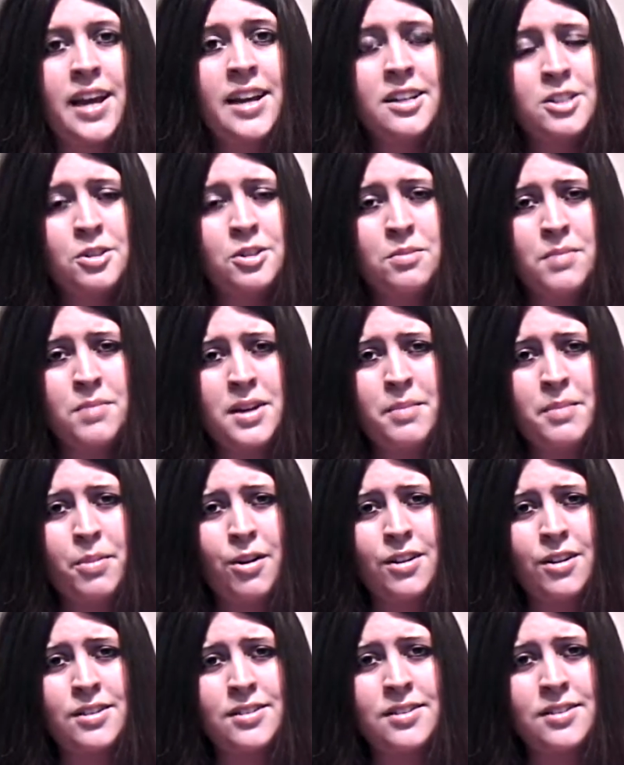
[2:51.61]
And to me
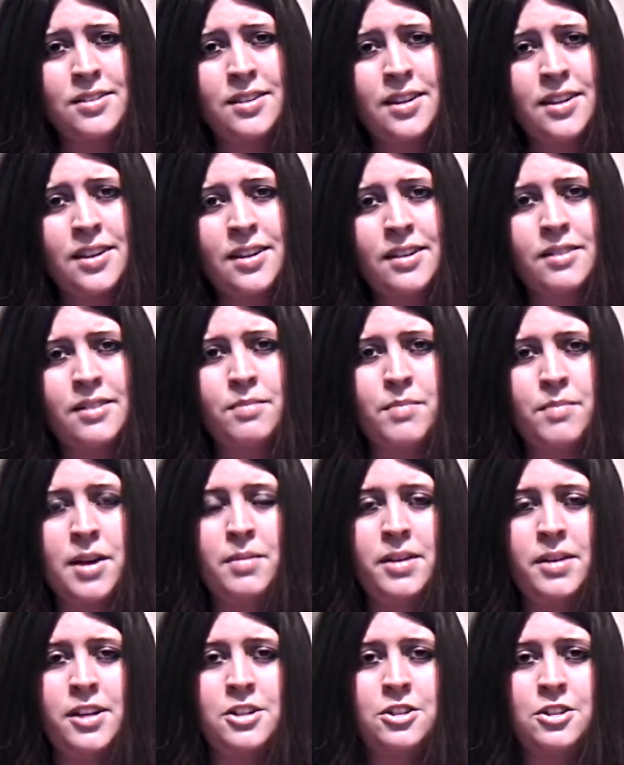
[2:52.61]
personally,
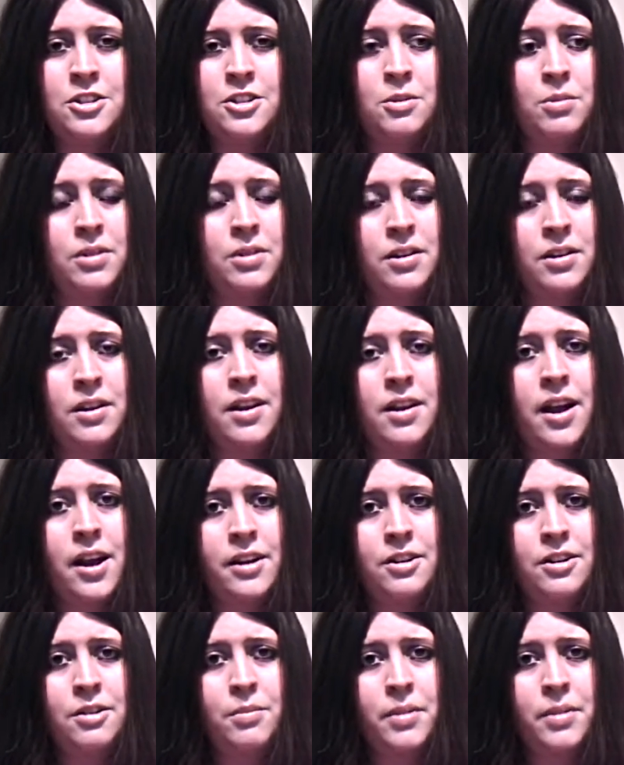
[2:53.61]
maybe he's just a really good
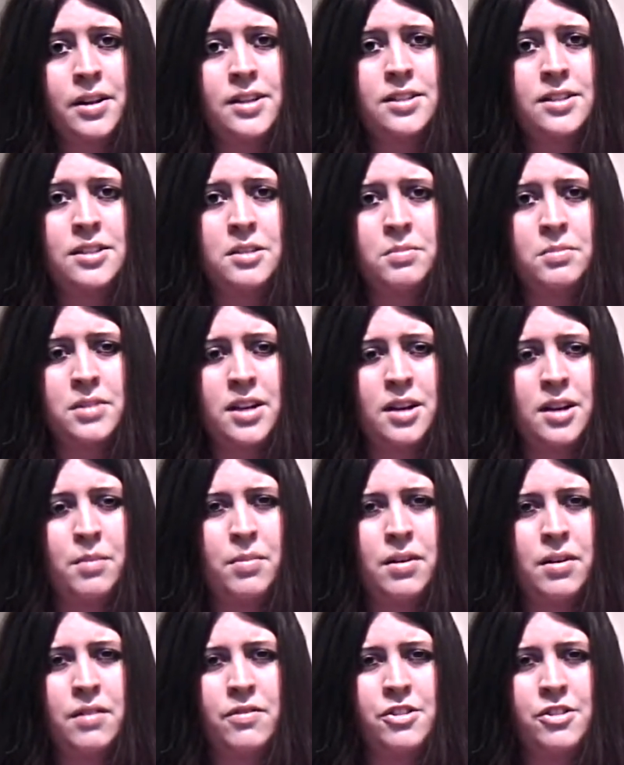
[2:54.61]
actor, but he seems like a
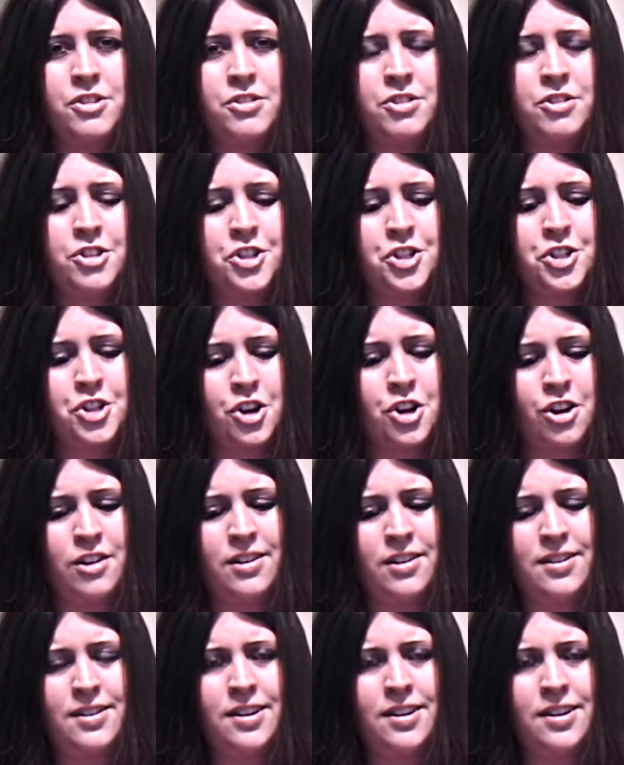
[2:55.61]
bit of a jerk